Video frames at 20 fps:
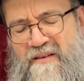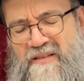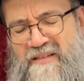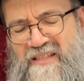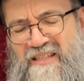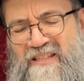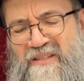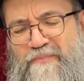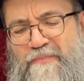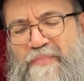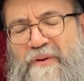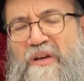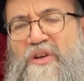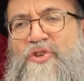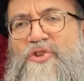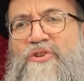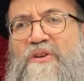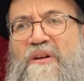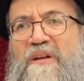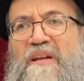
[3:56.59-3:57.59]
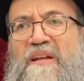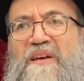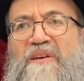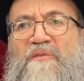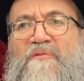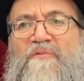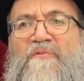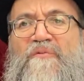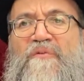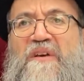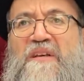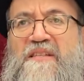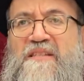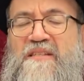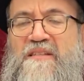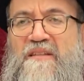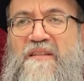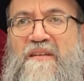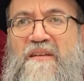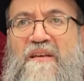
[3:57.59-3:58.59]
special
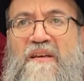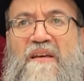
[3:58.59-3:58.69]
feast